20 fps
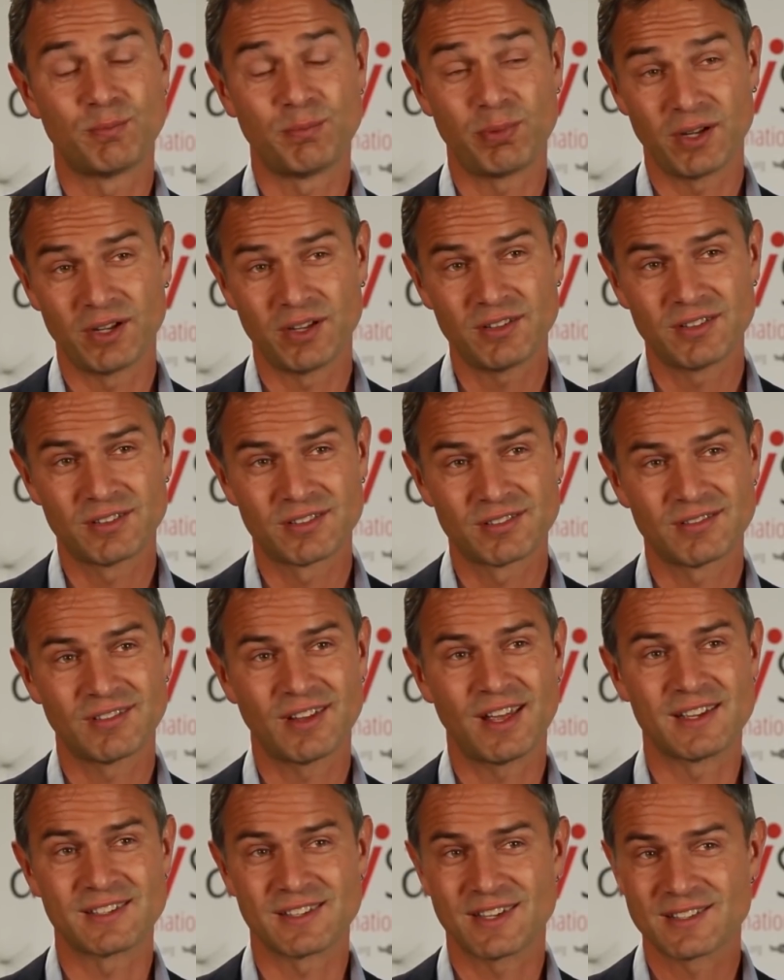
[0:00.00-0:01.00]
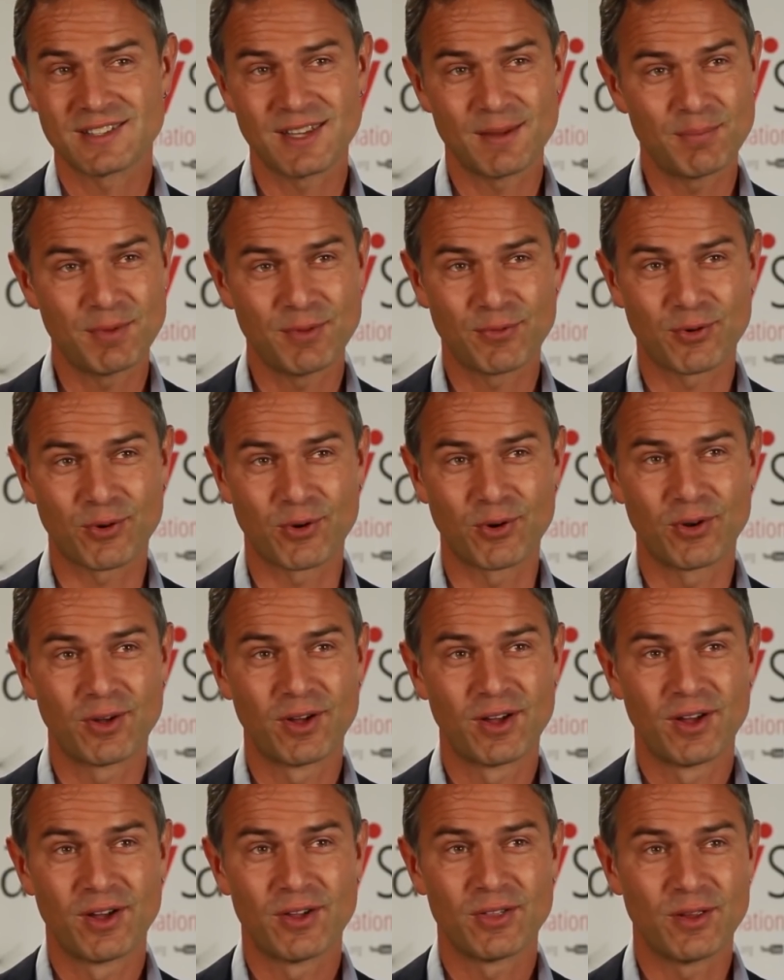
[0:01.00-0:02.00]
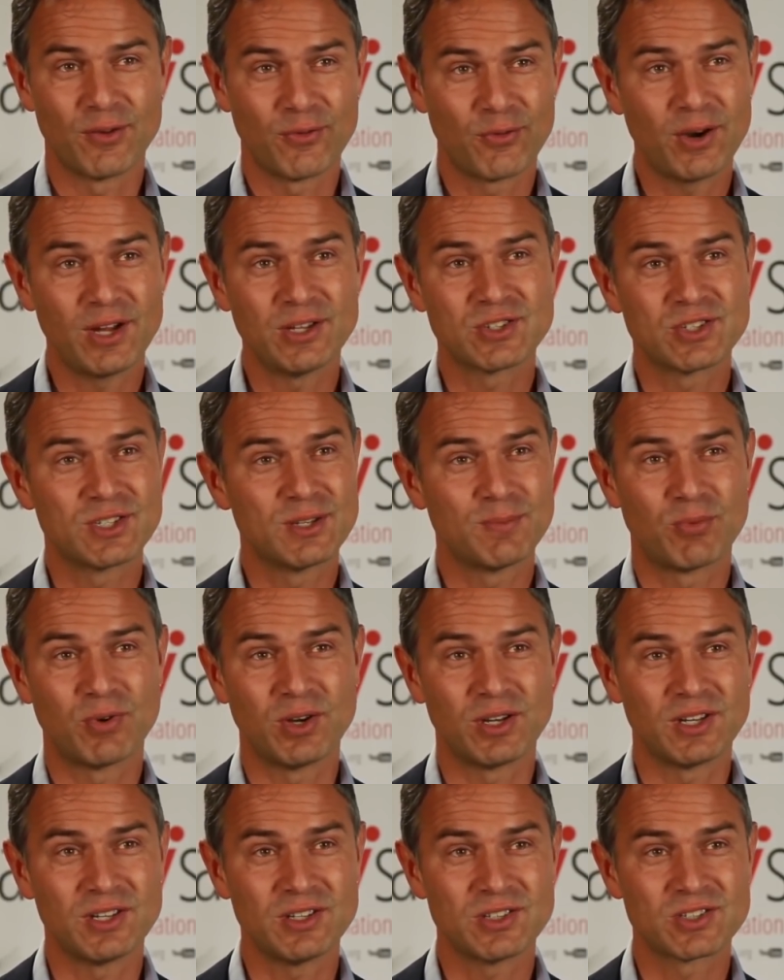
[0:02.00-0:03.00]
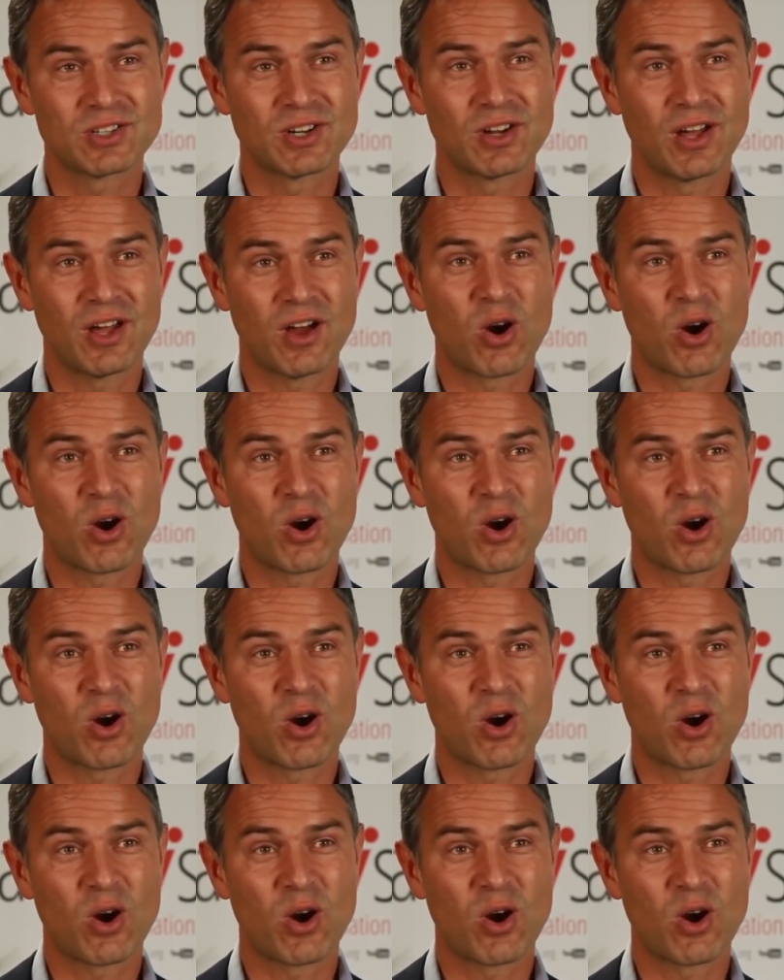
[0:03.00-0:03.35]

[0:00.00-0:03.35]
But, as I said before, the French and the British